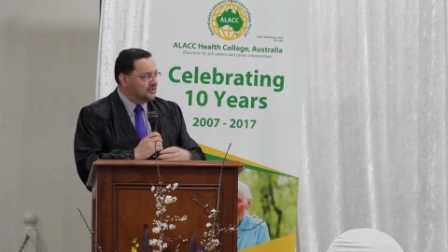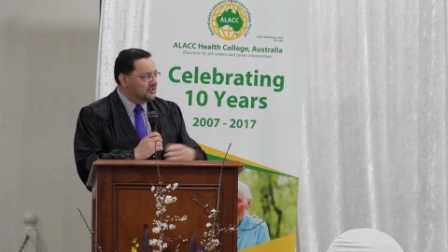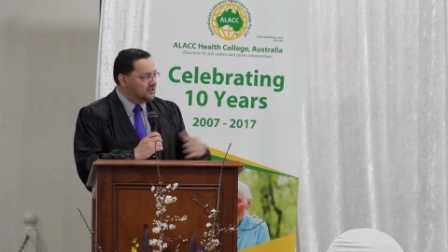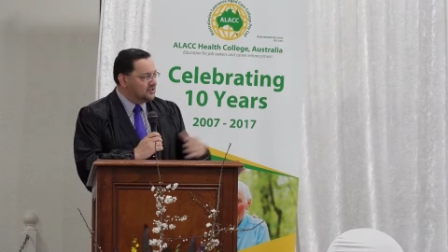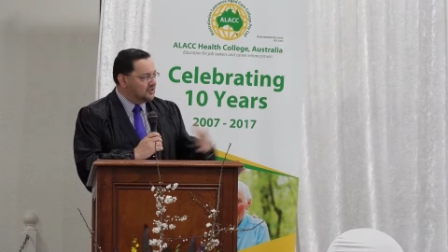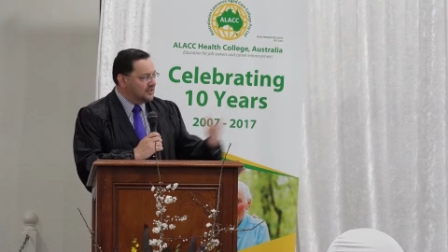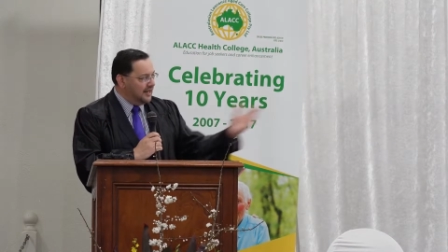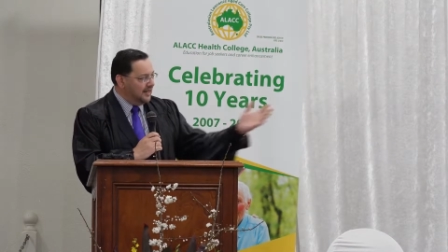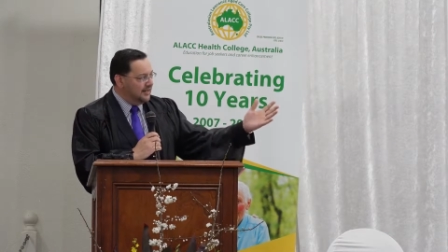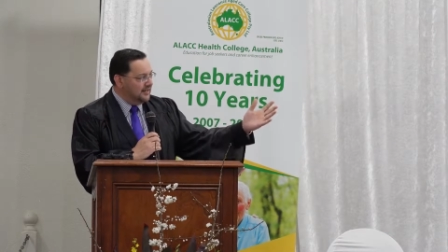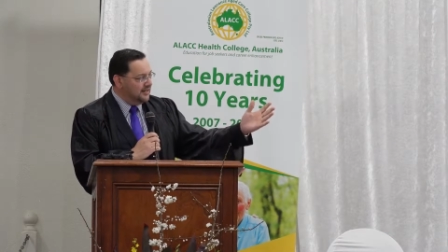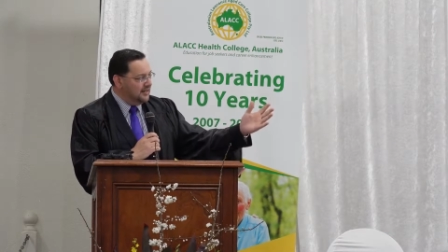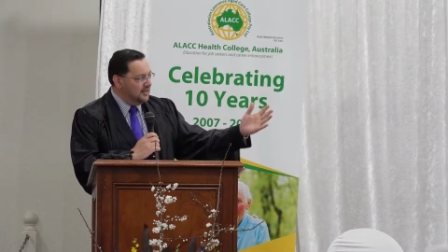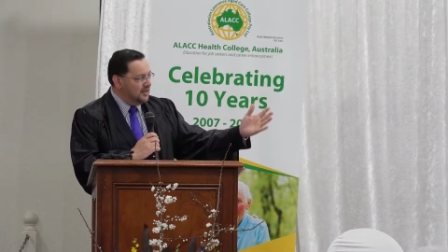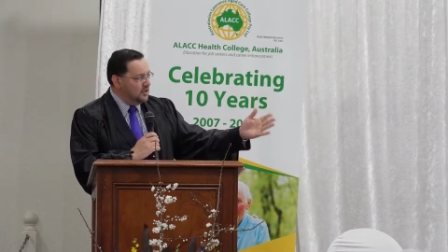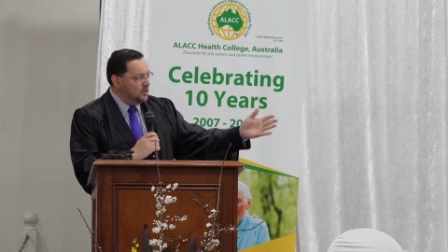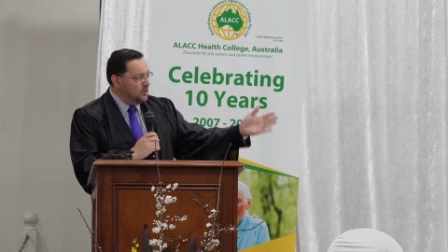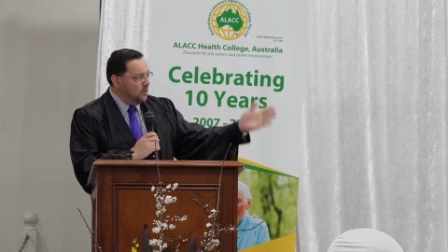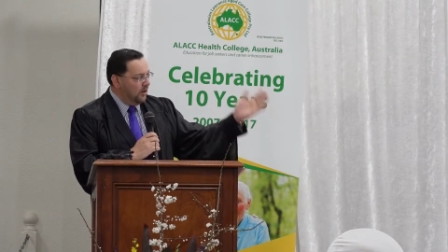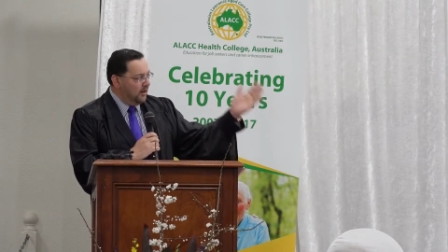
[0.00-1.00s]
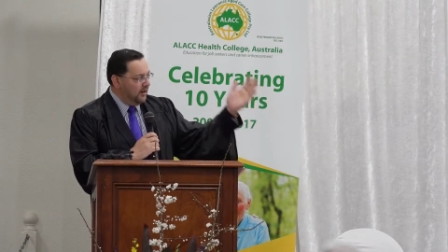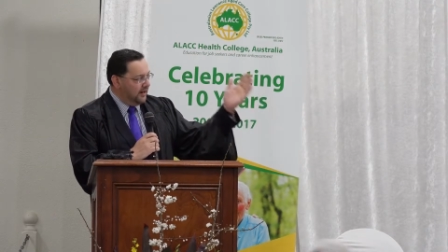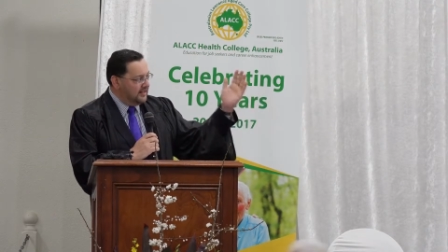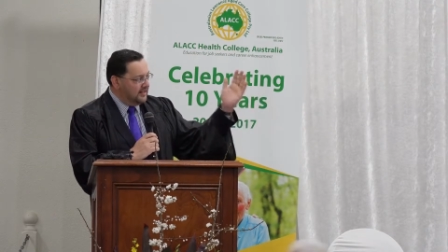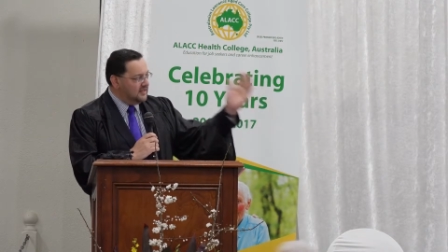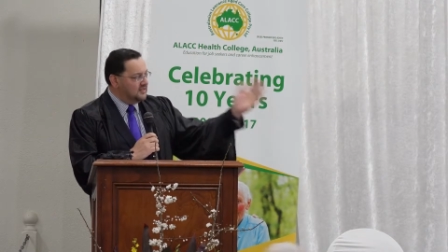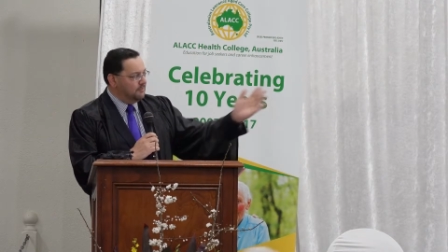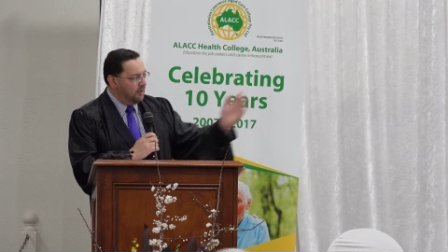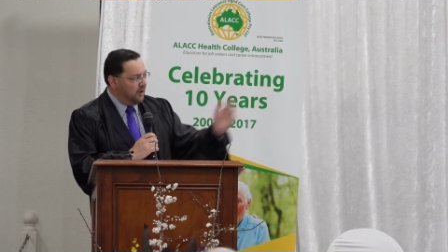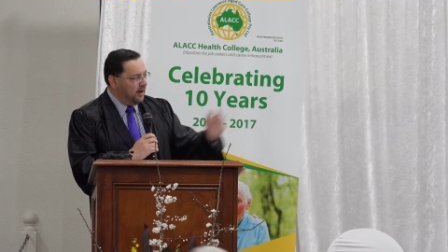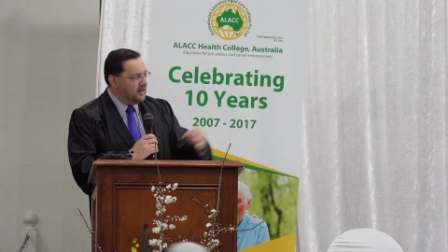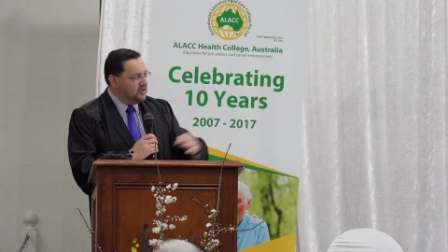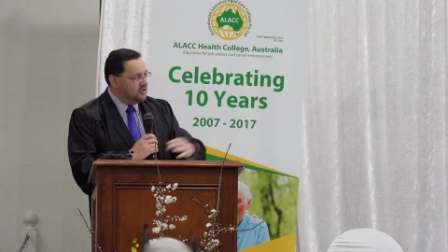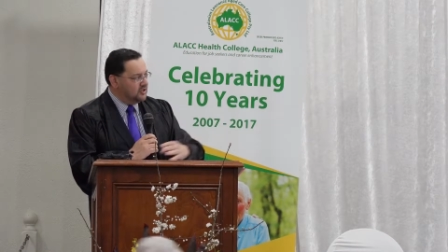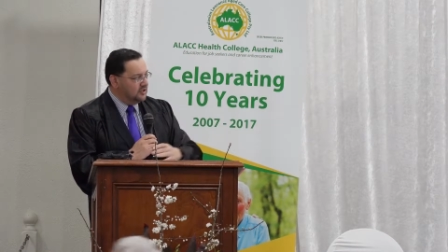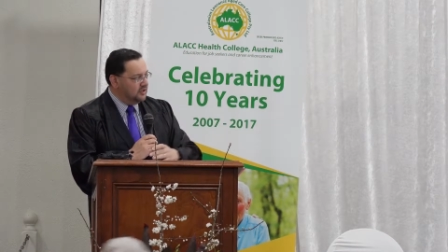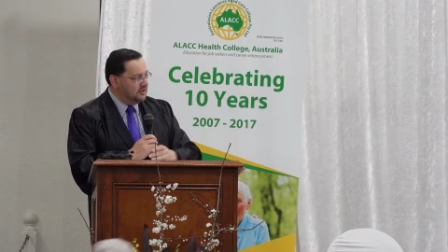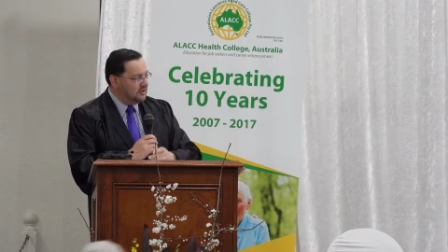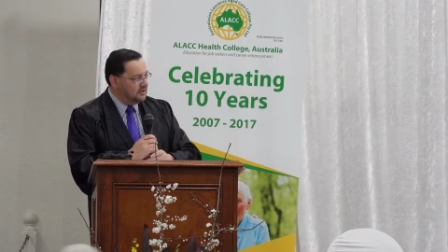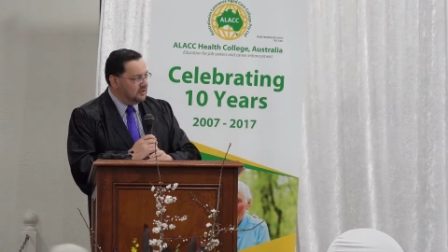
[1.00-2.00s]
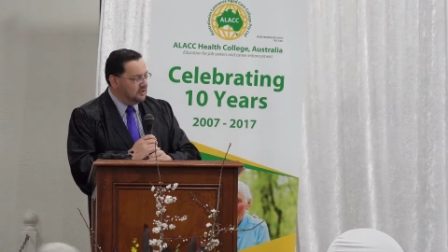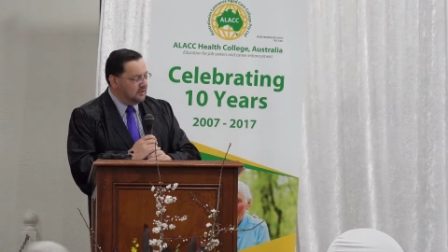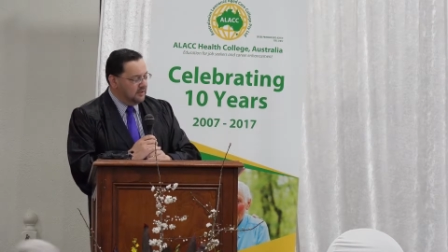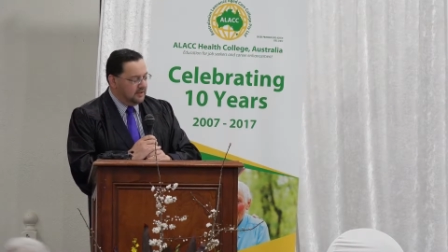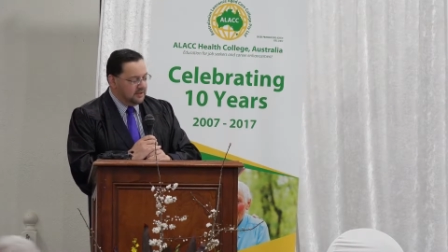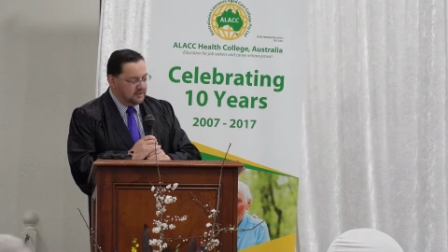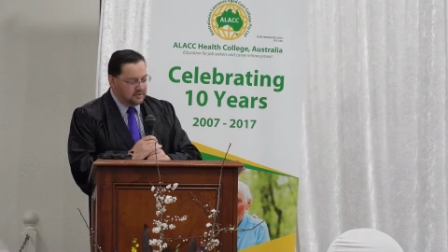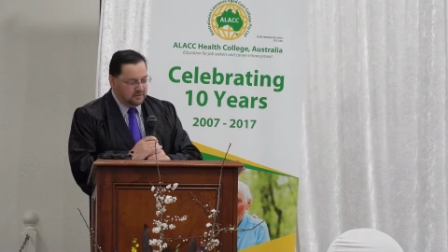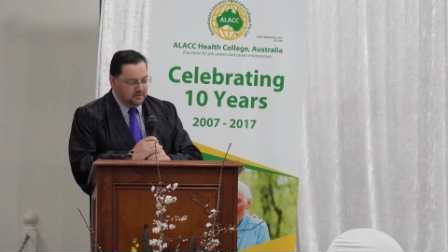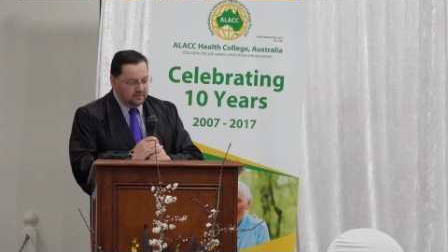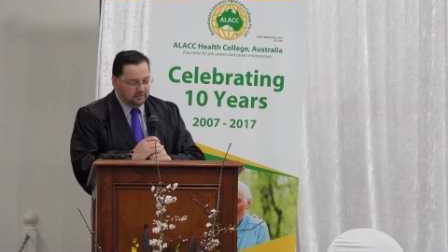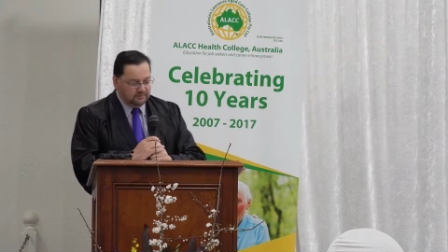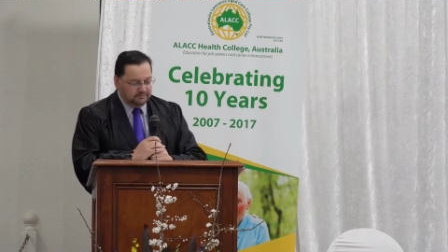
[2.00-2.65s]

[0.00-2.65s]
Janet, you are an inspiration to us all.